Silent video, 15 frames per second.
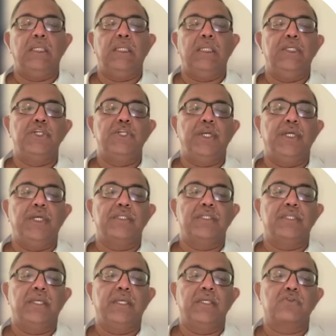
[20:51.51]
initiates
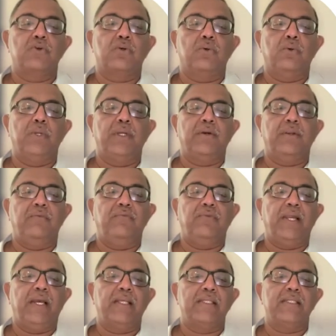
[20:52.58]
the gastrocolic
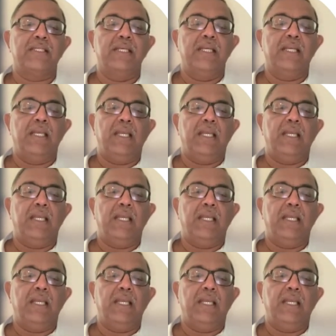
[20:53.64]
reflex